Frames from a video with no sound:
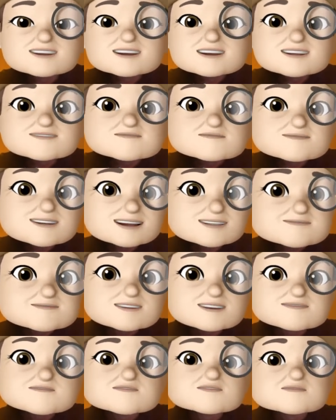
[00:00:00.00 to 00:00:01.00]
and
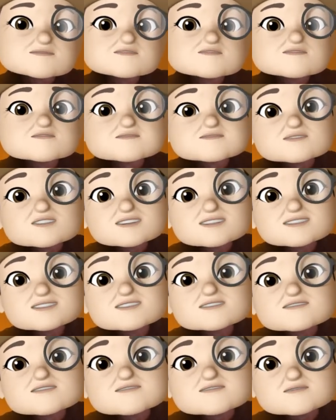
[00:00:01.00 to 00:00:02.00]
maybe if there was a really
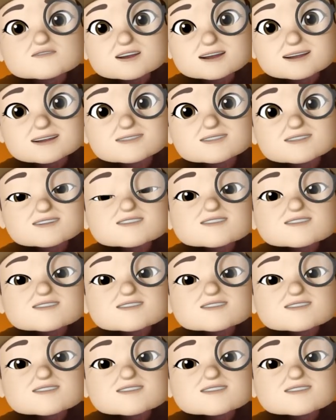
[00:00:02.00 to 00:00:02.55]
great,